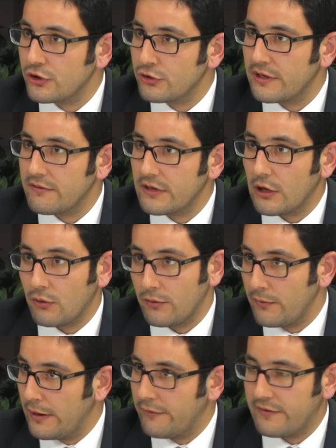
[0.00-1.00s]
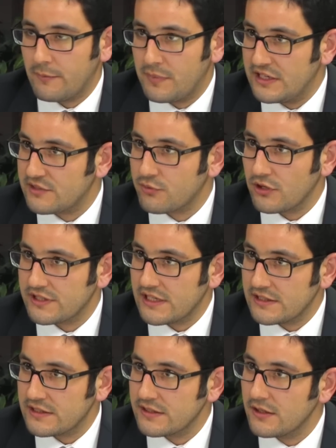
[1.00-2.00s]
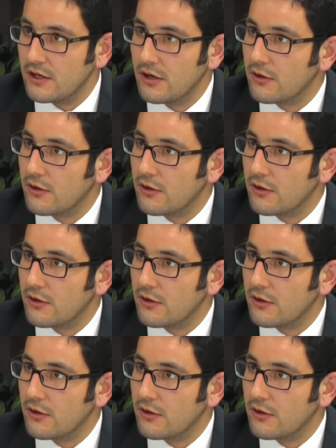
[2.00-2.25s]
you never know if the peace process